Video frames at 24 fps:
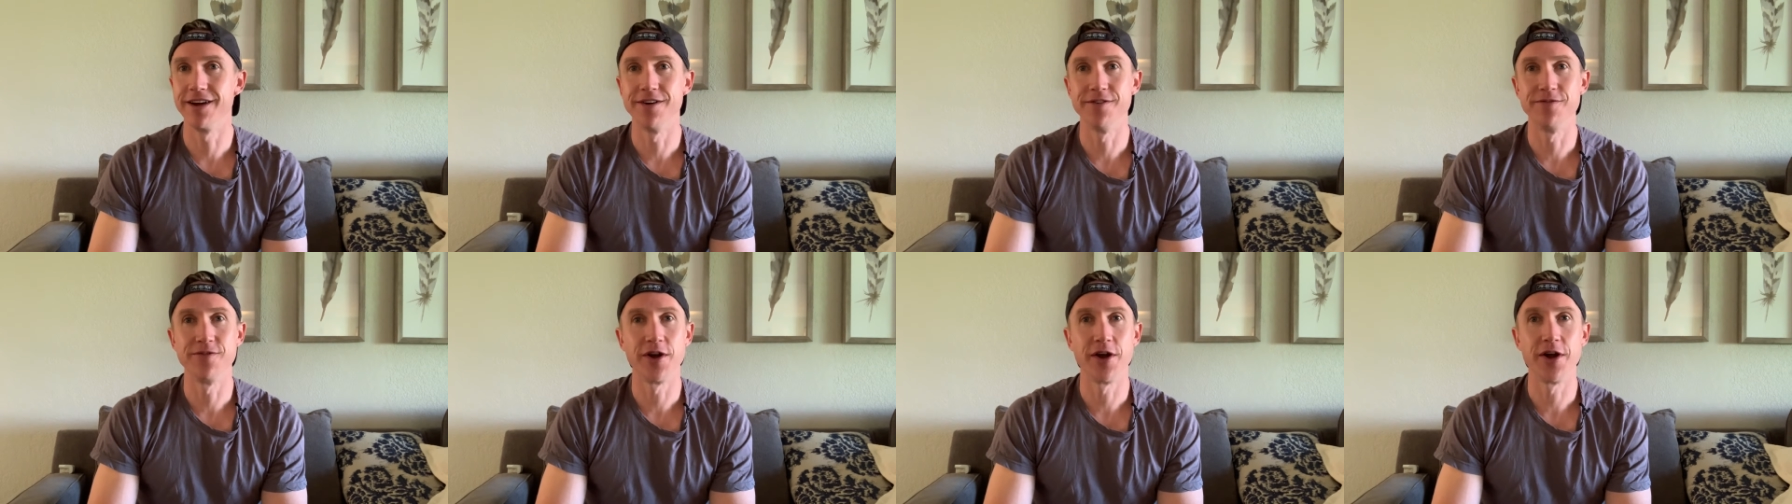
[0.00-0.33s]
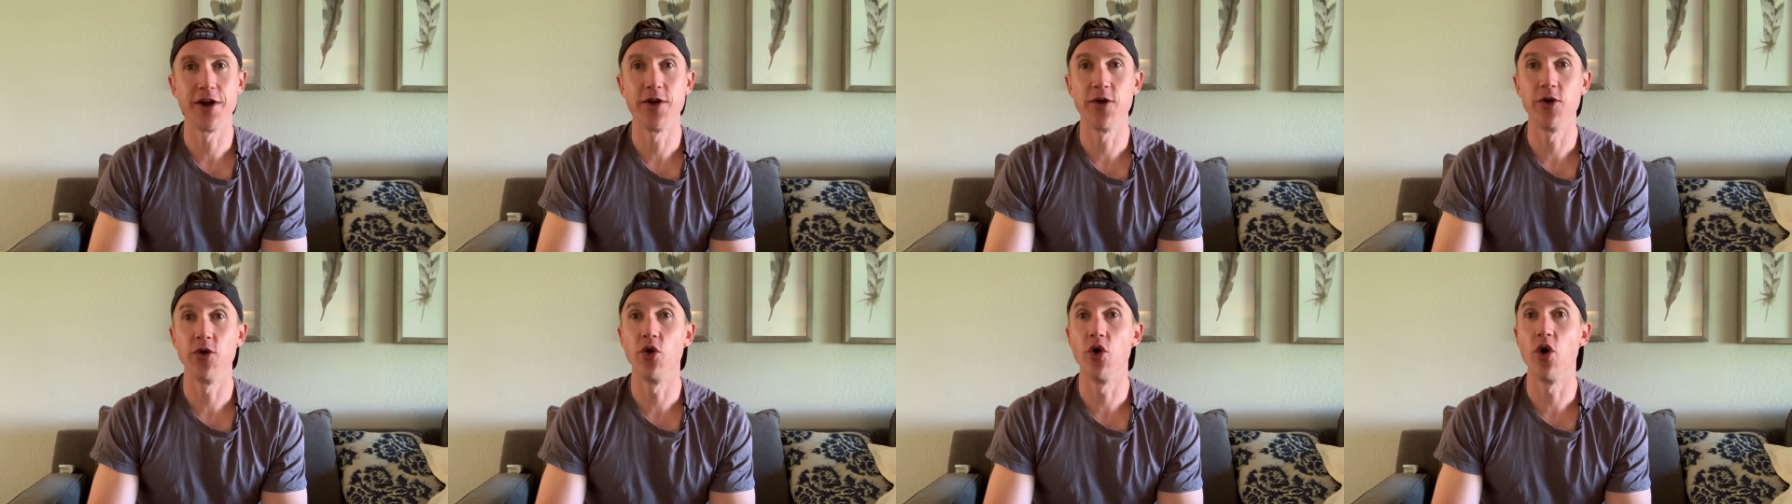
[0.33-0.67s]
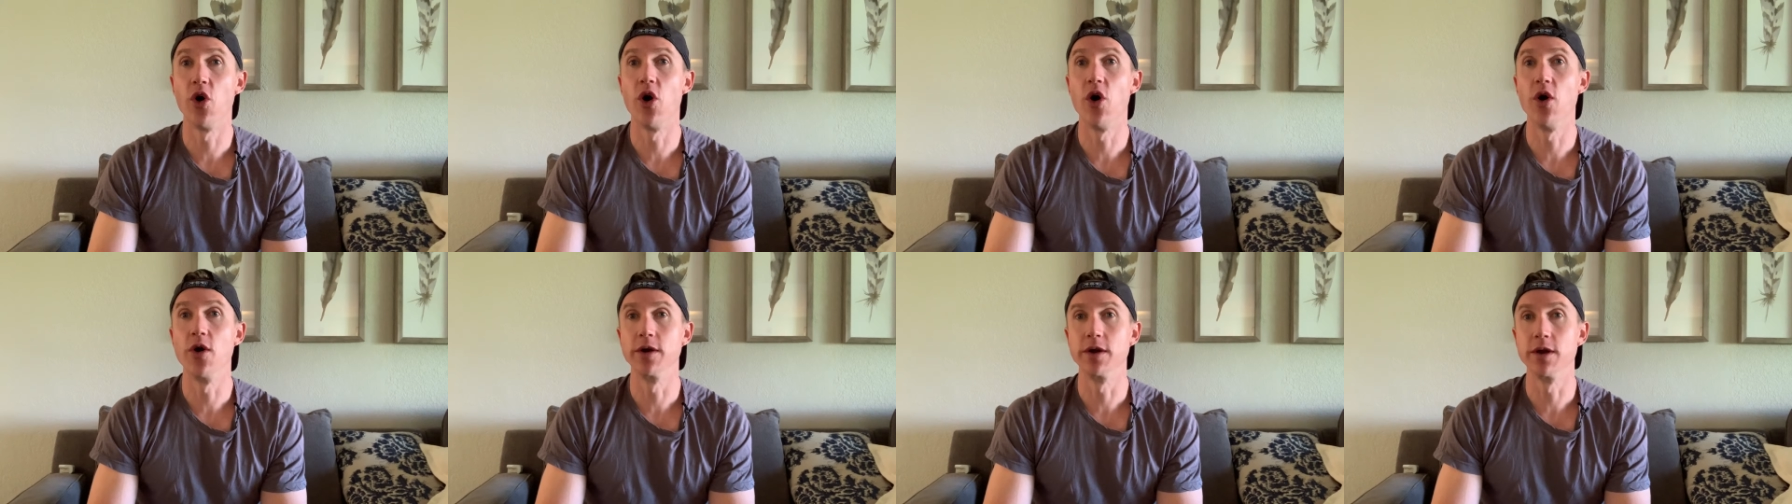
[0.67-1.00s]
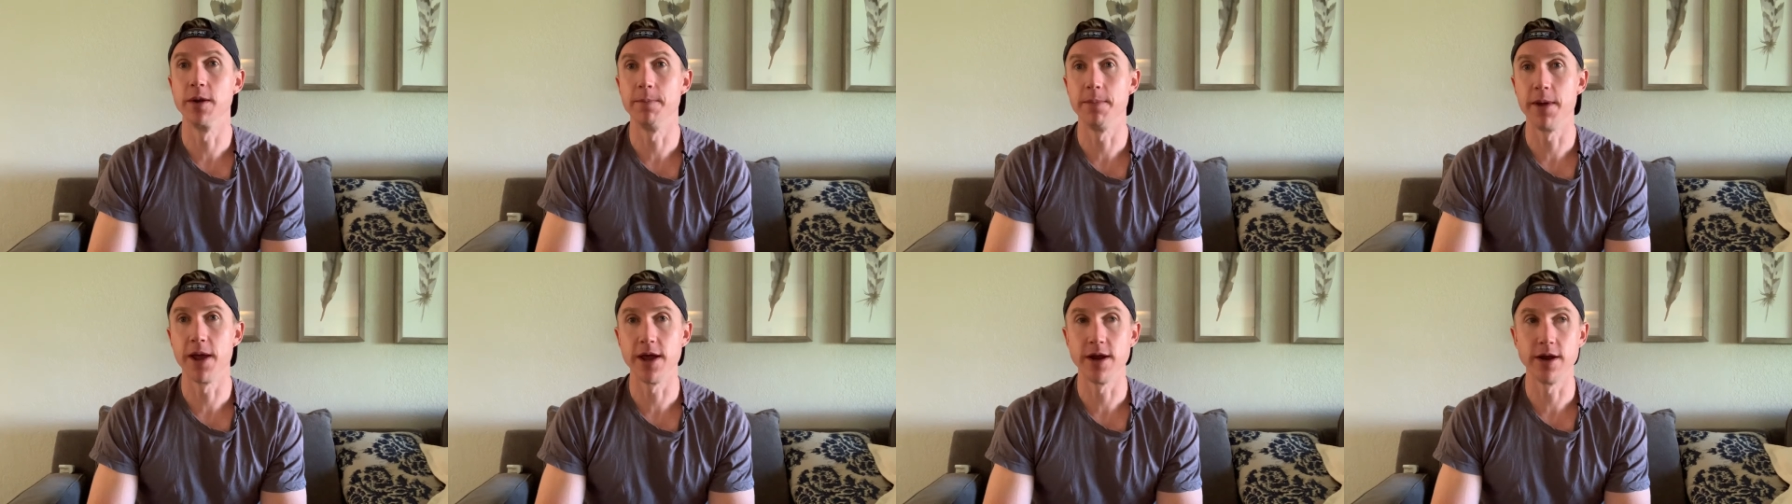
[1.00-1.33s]
a very long
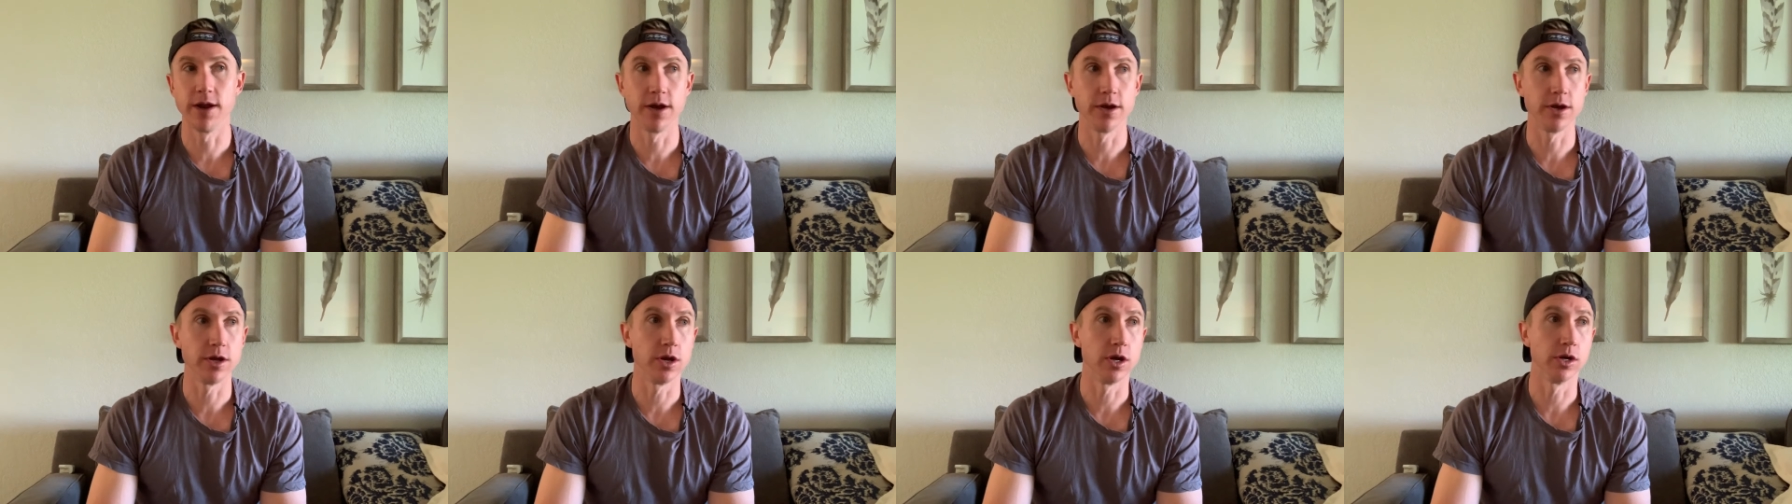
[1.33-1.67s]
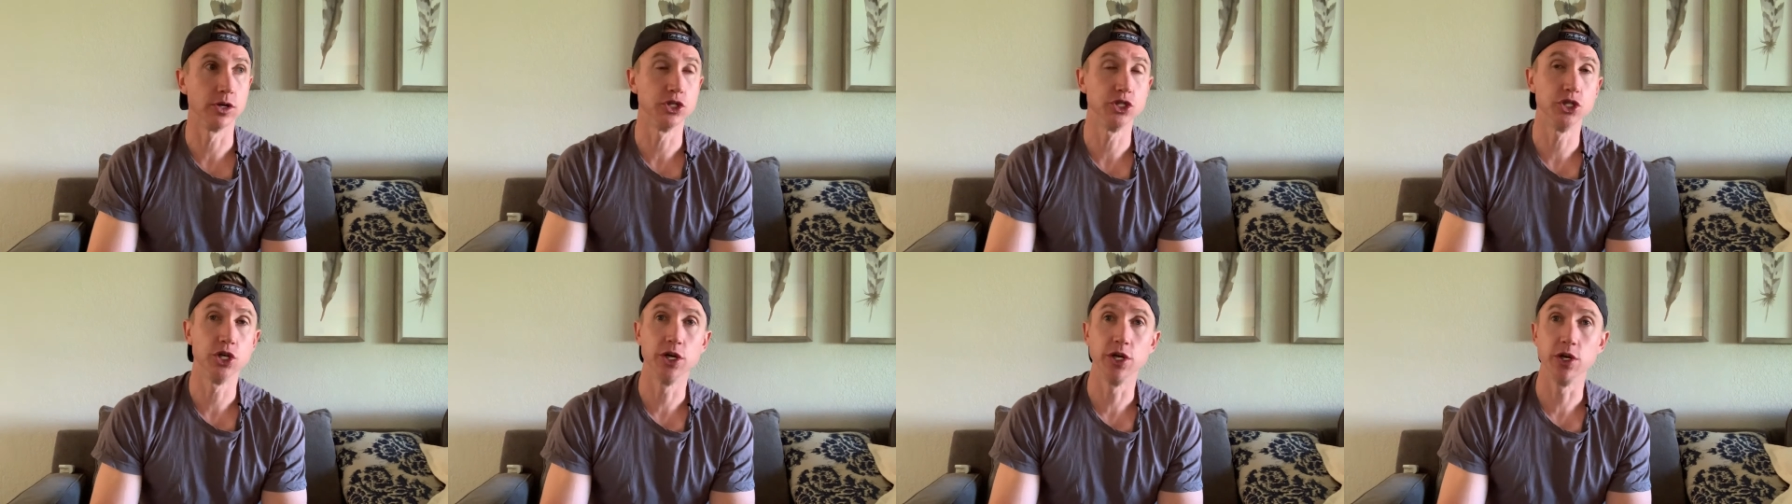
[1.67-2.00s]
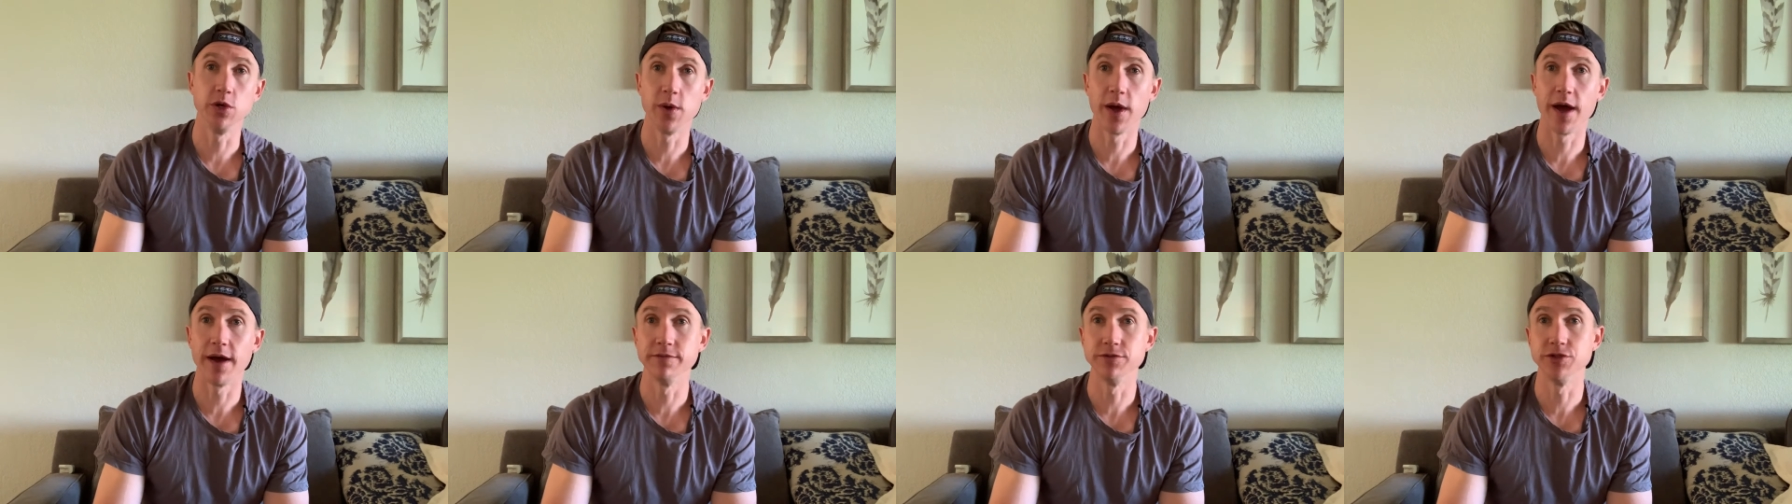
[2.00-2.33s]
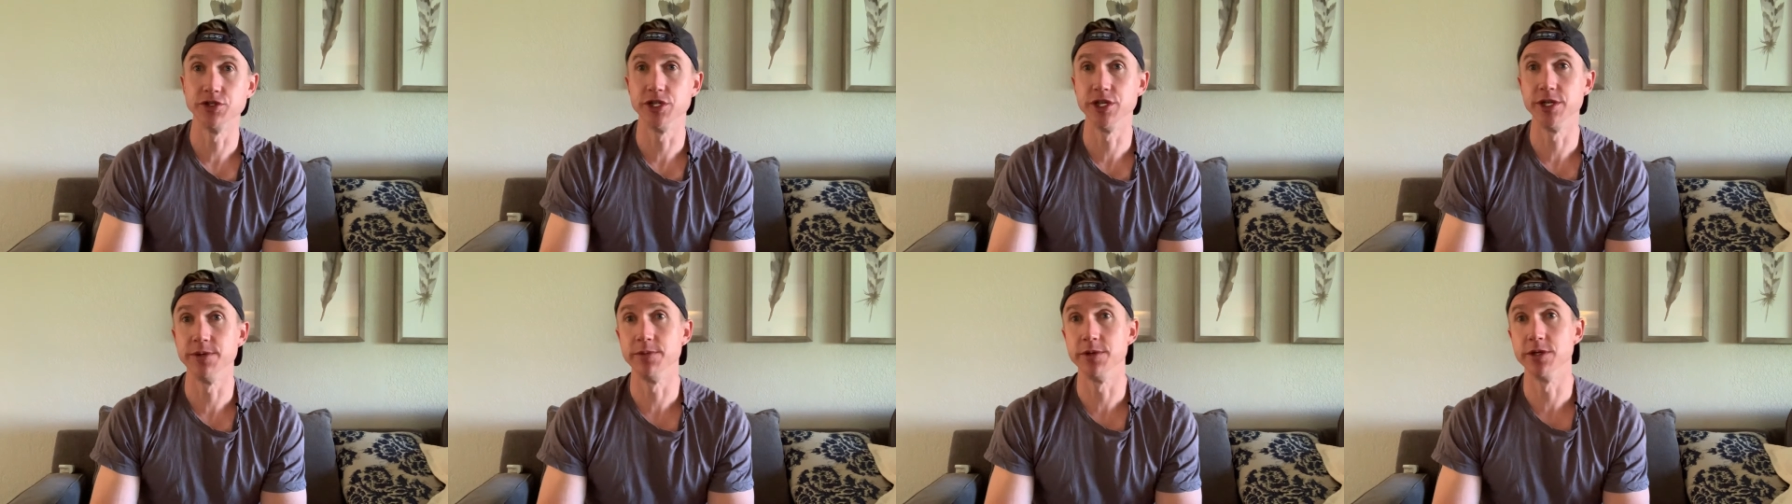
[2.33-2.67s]
debated, you know, should you have
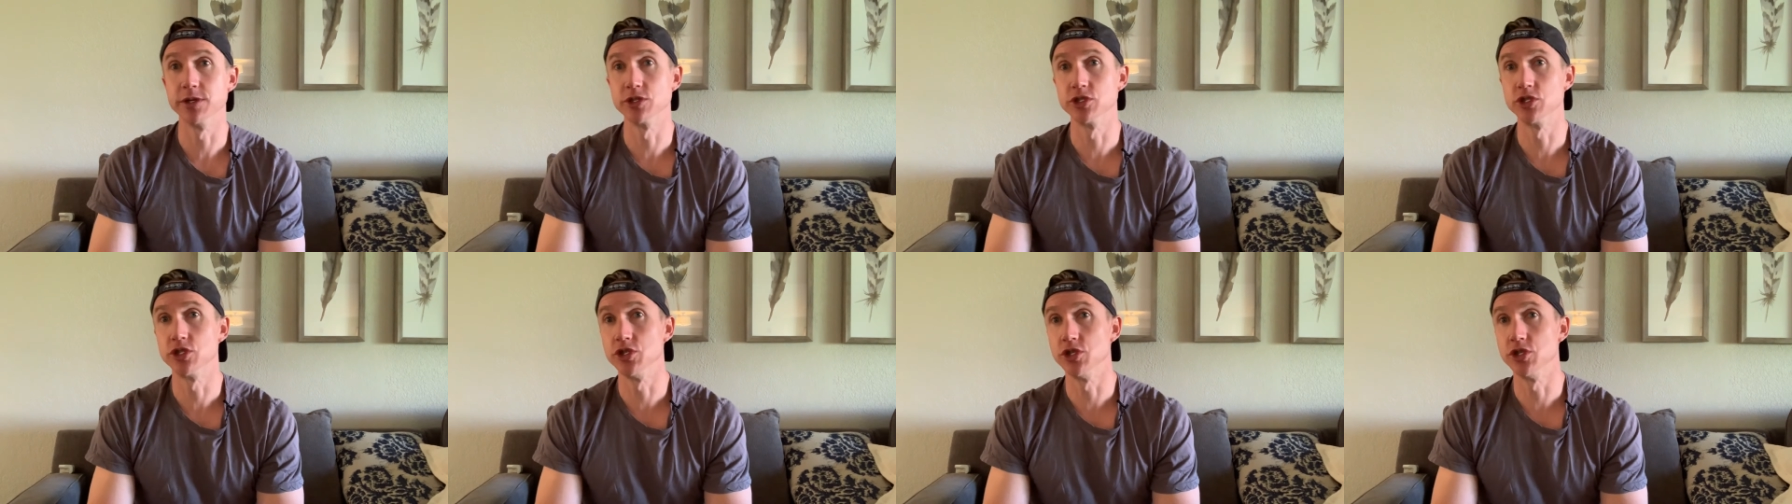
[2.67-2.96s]
cheat meals?